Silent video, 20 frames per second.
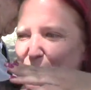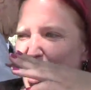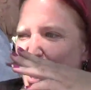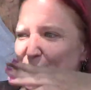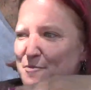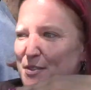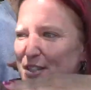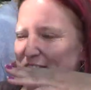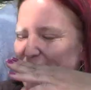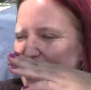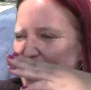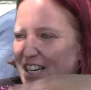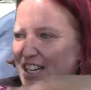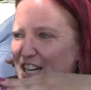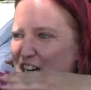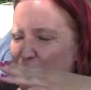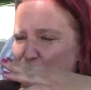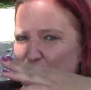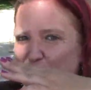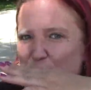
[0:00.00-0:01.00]
I've been
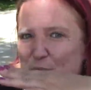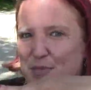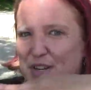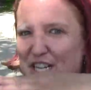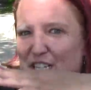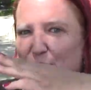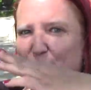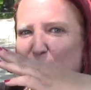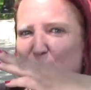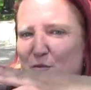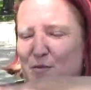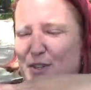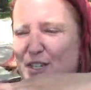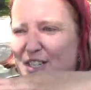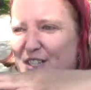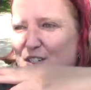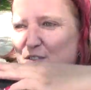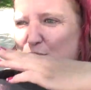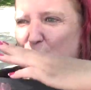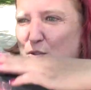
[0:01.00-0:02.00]
standing here with the peace
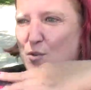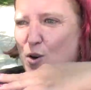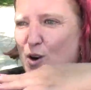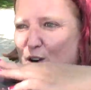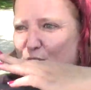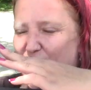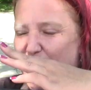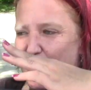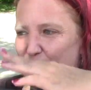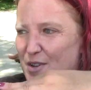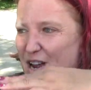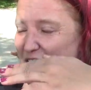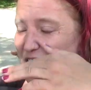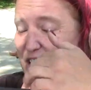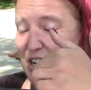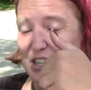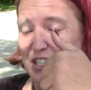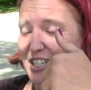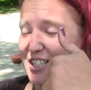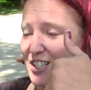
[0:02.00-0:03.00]
movement for not
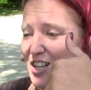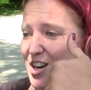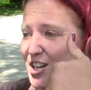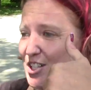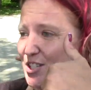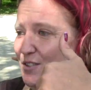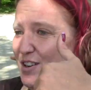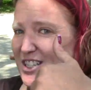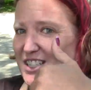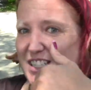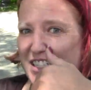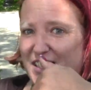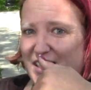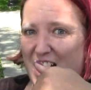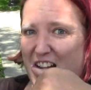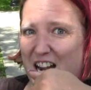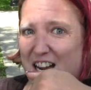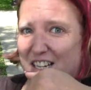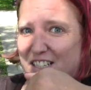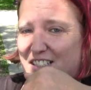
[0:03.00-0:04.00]
nearly as long as the rest of these
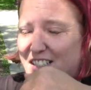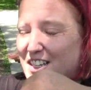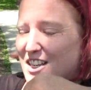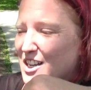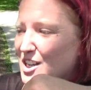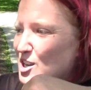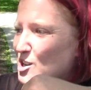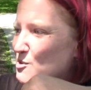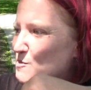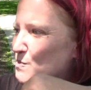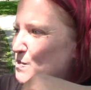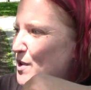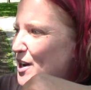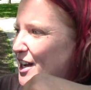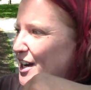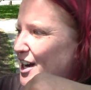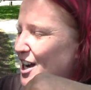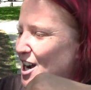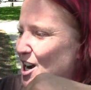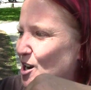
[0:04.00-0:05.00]
guys,
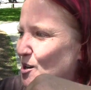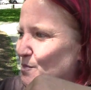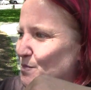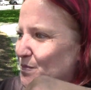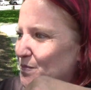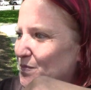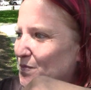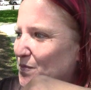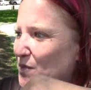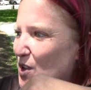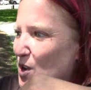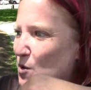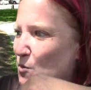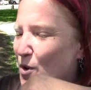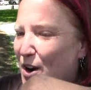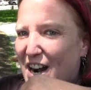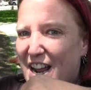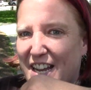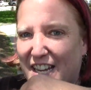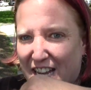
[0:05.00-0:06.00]
but
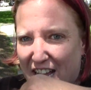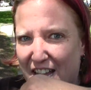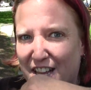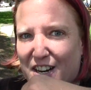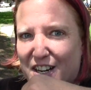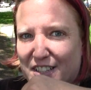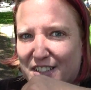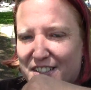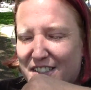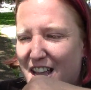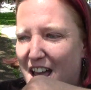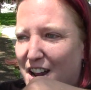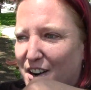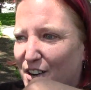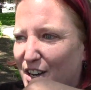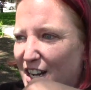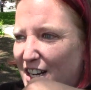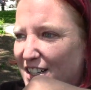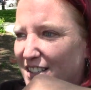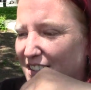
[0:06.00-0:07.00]
when I can on
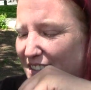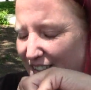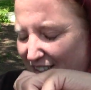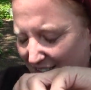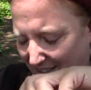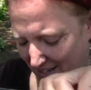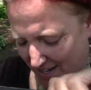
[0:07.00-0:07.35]
Saturdays.